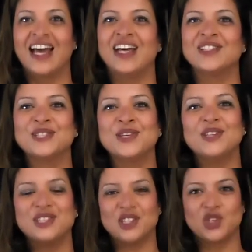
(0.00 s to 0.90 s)
As
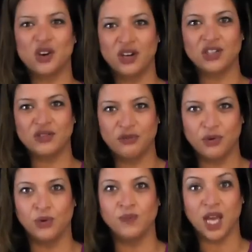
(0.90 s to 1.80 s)
soon as the trunks are
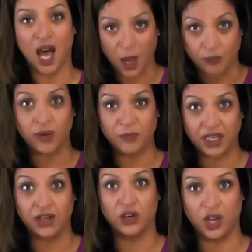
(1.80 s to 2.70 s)
formed, upper,
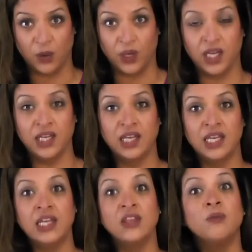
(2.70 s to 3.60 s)
middle and lower,
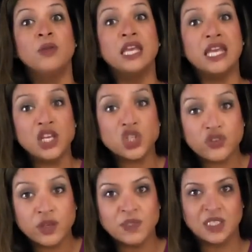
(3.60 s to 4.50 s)
each
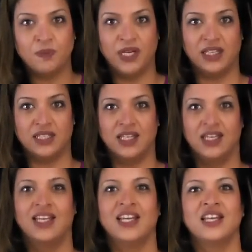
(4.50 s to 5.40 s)
of them split.
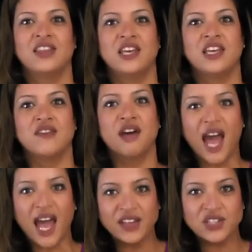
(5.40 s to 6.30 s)
They give
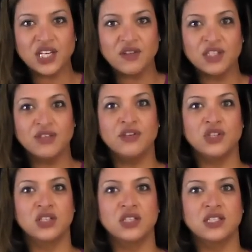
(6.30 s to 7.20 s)
anterior
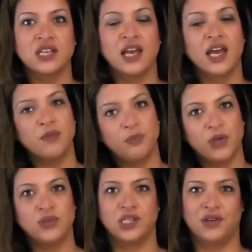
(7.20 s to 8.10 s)
divisions and
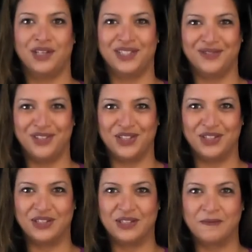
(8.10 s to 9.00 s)
posterior
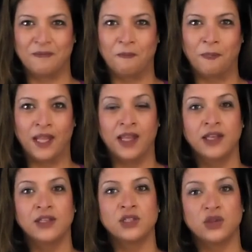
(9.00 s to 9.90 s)
divisions.
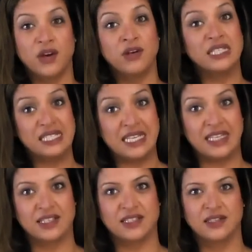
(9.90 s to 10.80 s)
So there are
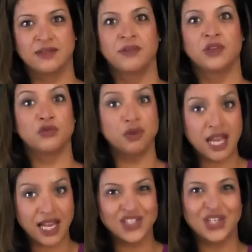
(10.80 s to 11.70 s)
six, three
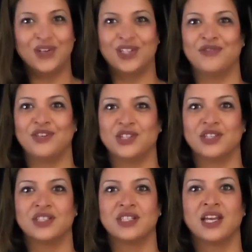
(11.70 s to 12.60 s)
anterior
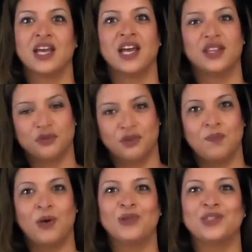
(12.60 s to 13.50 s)
divisions and three
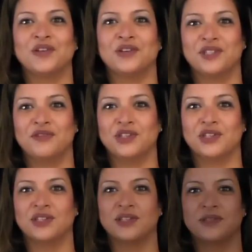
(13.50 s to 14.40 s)
posterior
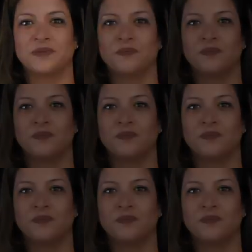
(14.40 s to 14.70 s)
divisions.